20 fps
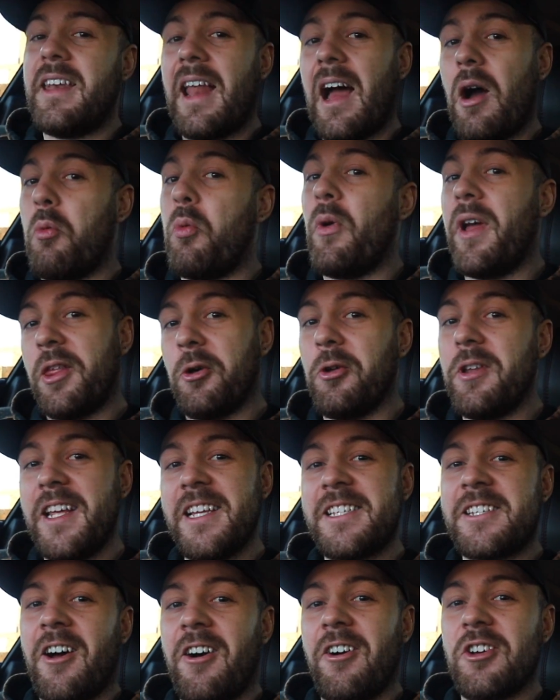Now, with all
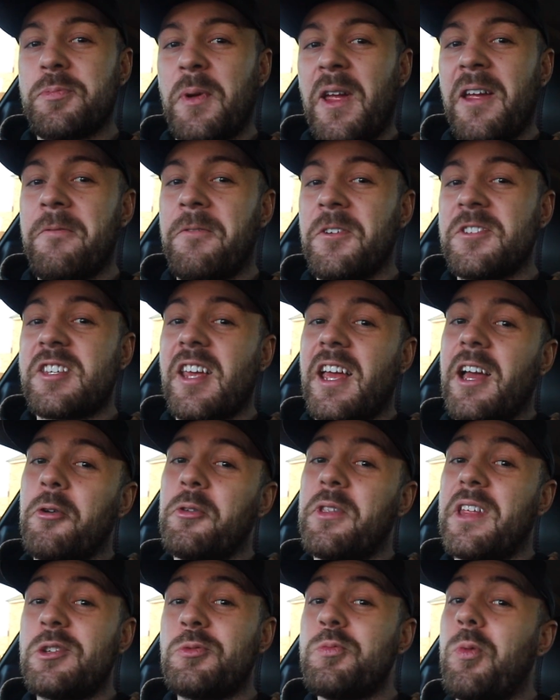these cars being for
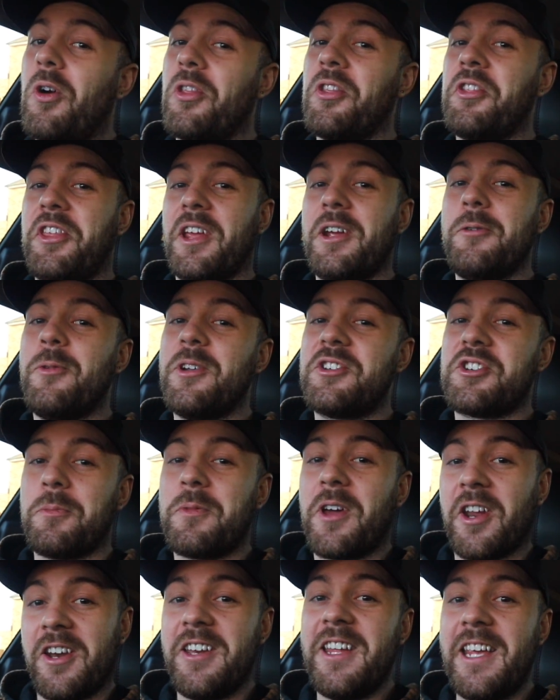sale, there's one thing which
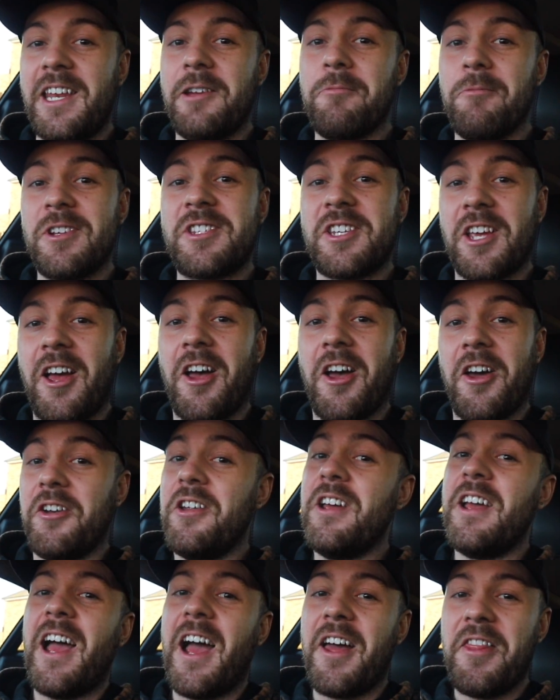I'm going to need in
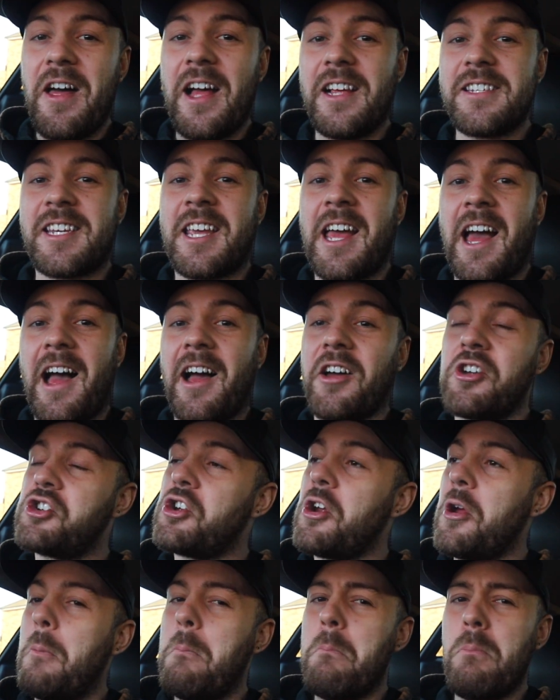return, and that's
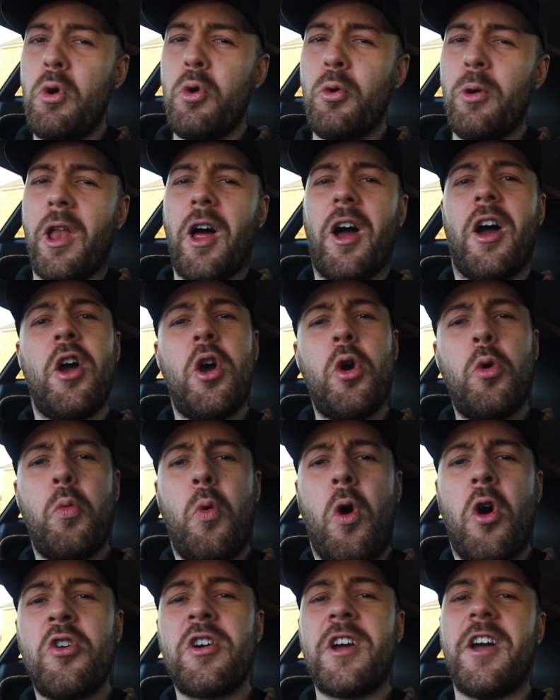cash, moolah,
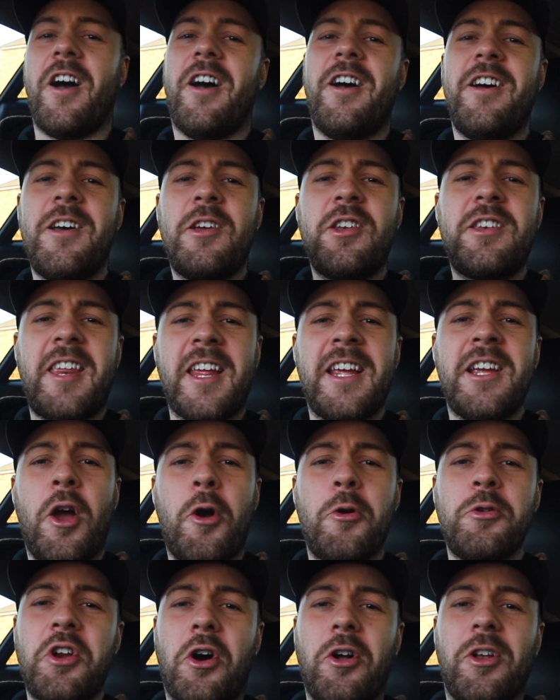wonga,
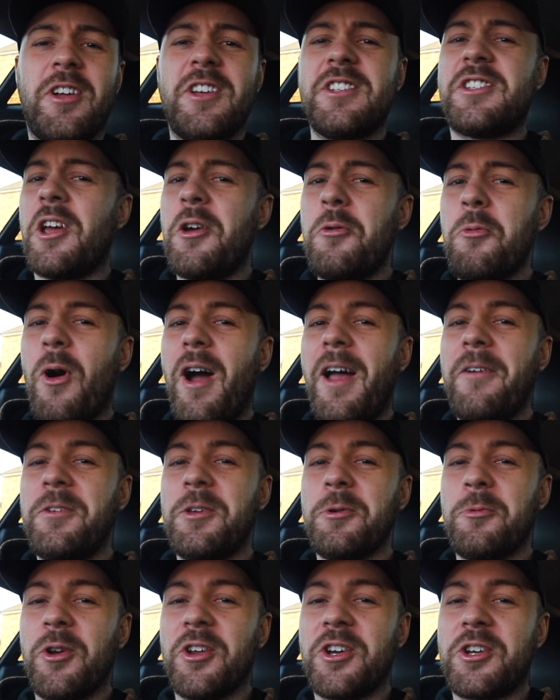dingo dollars, whatever
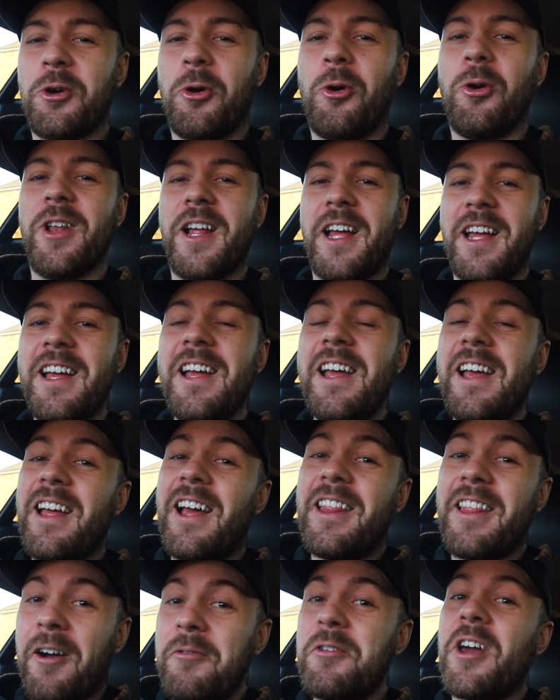you want to call it.
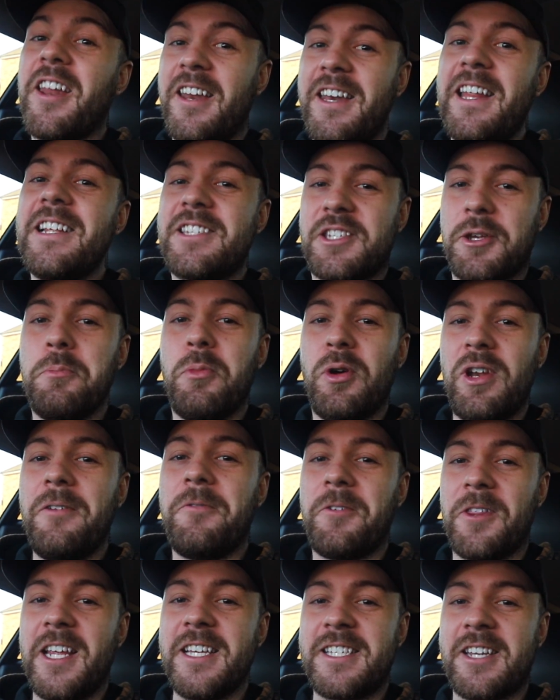I'm going to need some money
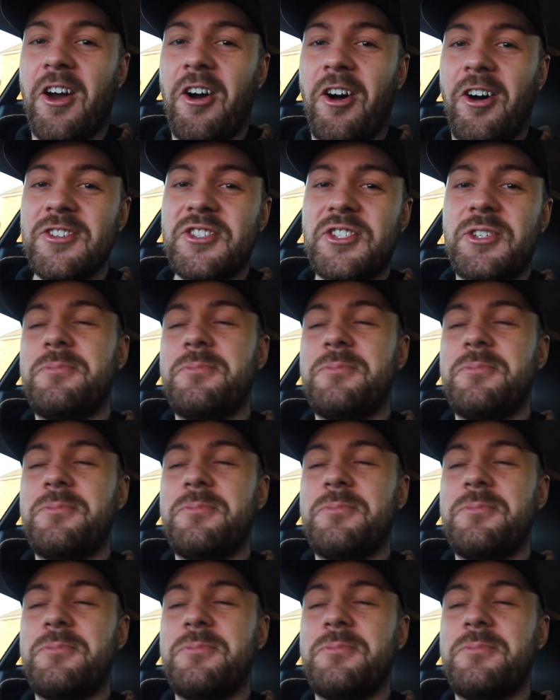for these cars.